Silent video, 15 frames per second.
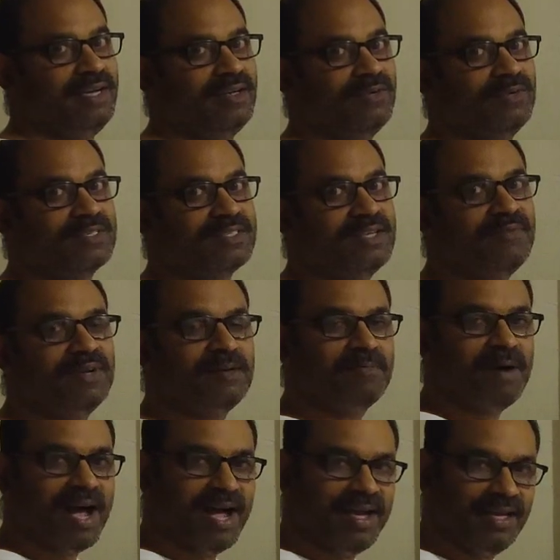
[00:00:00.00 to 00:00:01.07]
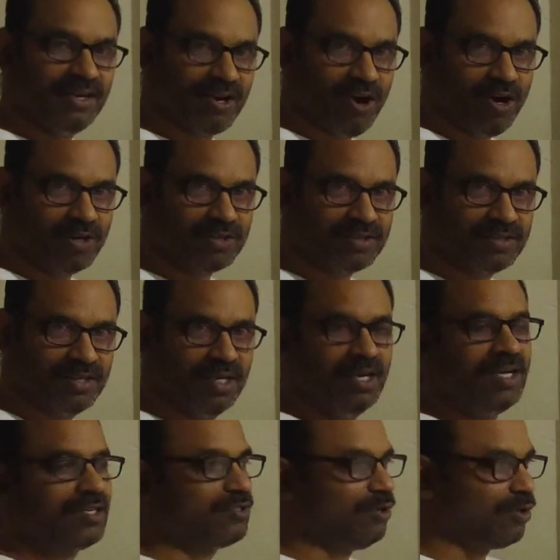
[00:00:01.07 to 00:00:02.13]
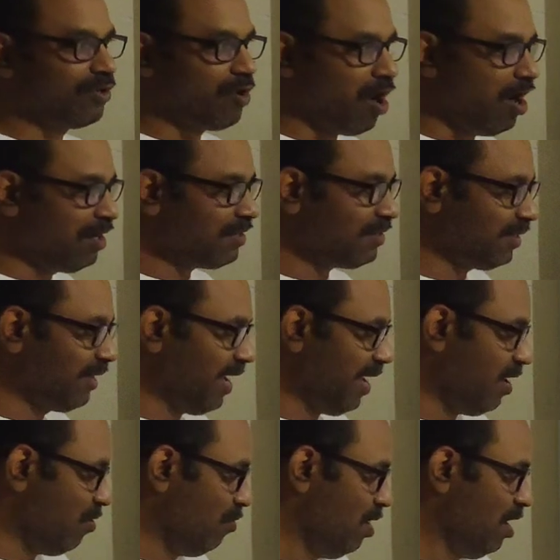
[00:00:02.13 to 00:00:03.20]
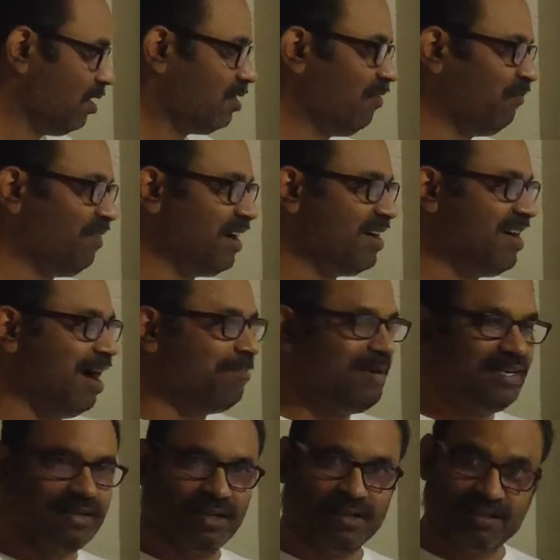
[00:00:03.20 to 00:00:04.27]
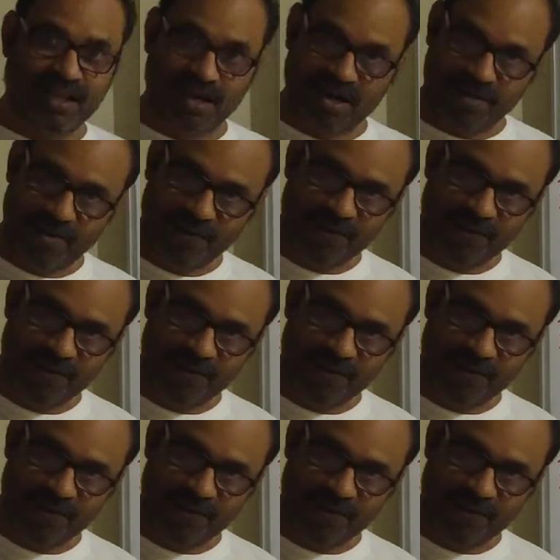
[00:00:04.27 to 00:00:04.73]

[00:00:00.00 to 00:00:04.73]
it was given by Gauss. So Gauss gave the fundamental theorem